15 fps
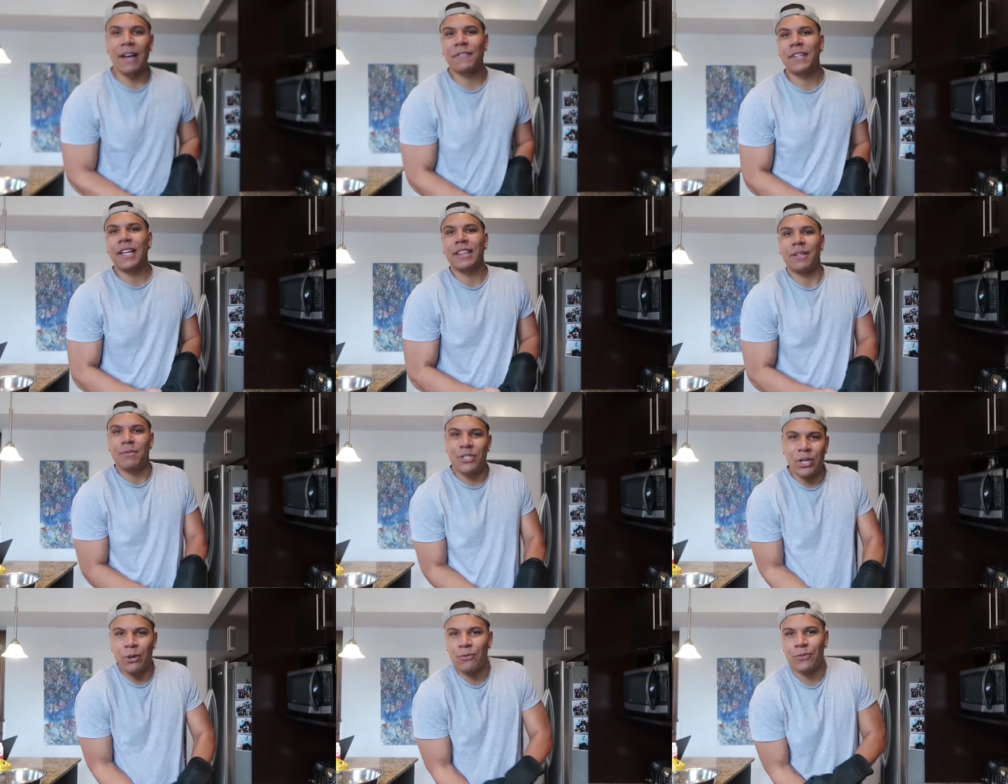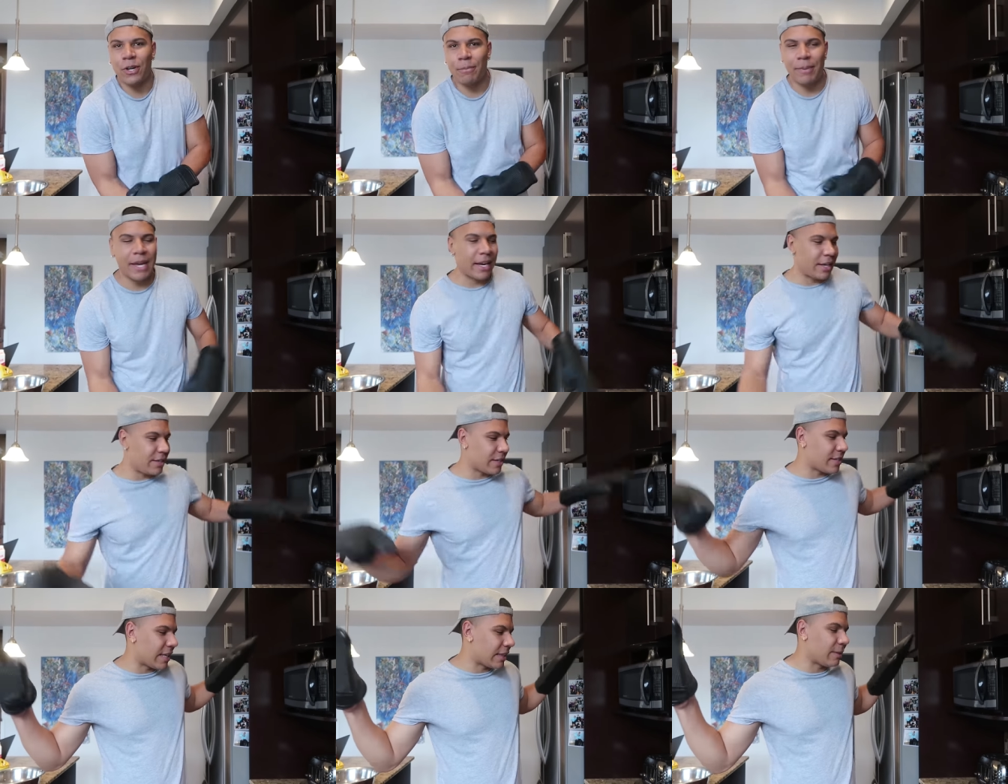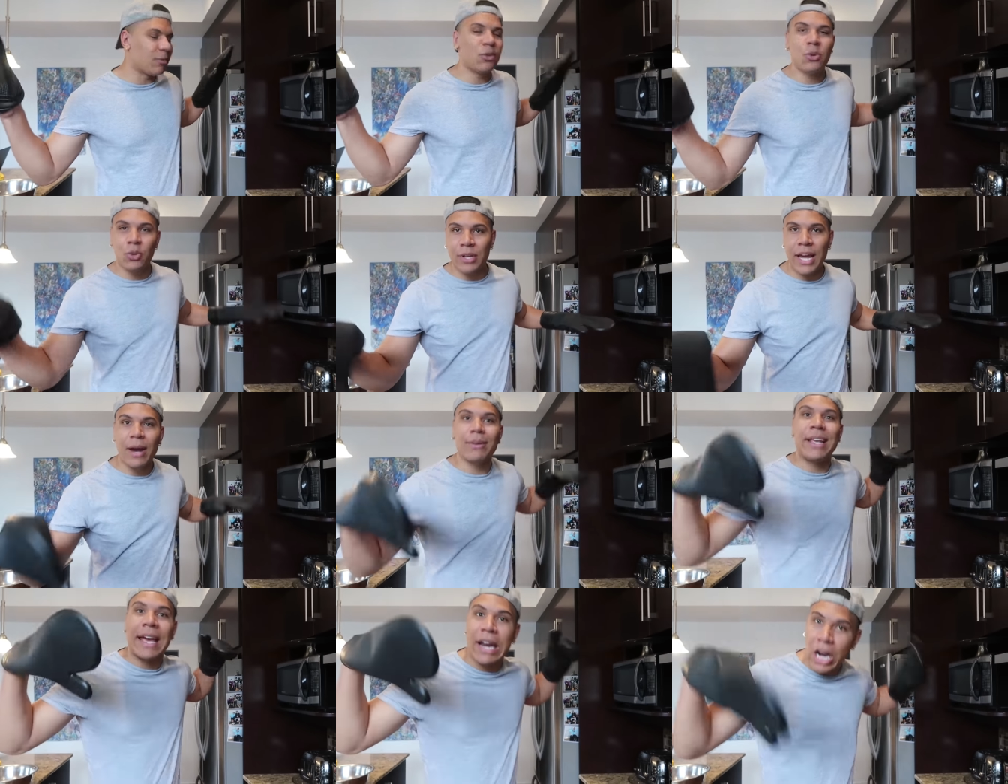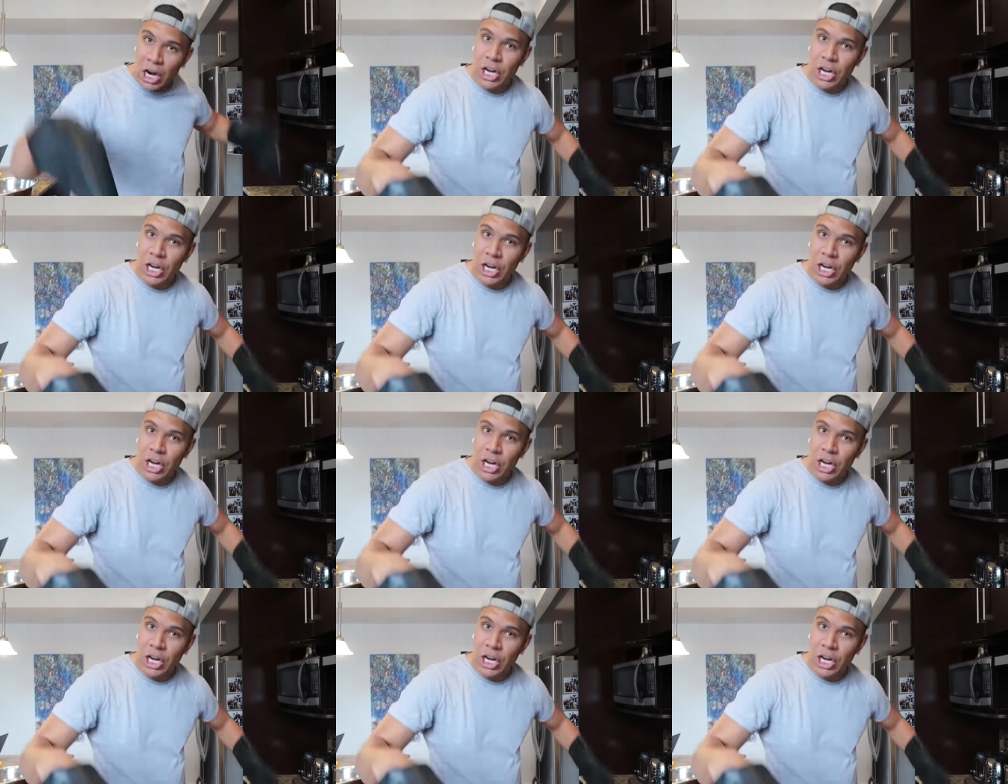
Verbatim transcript: You have to let them chill for a bit and just let them cool down, get